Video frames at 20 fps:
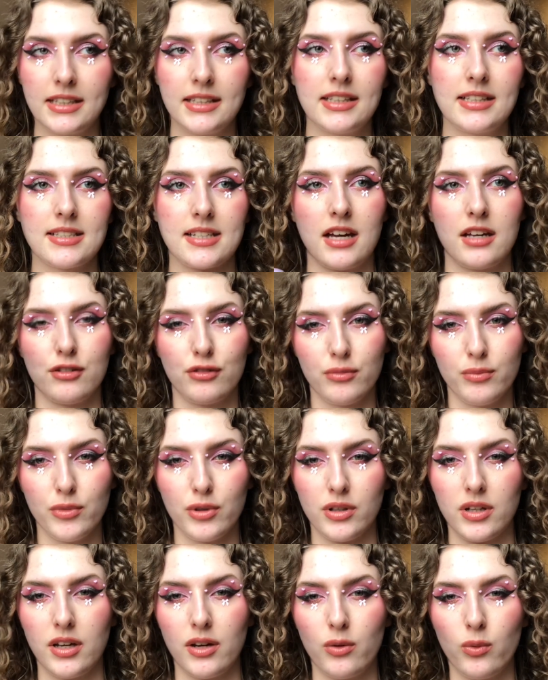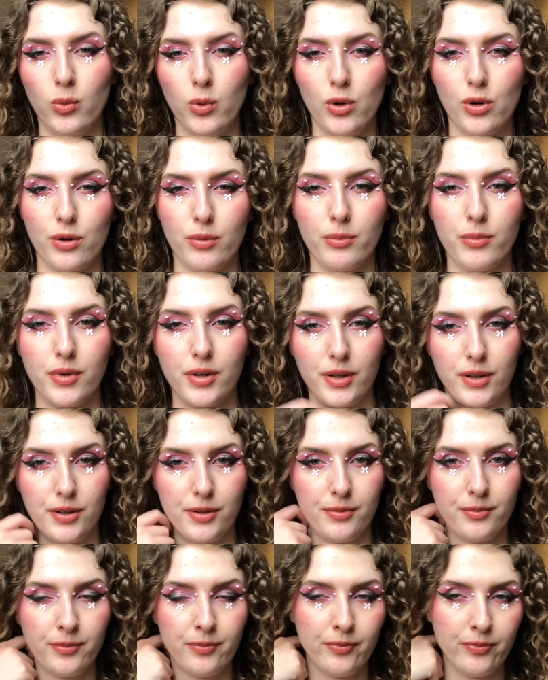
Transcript: that's kind of more like warmer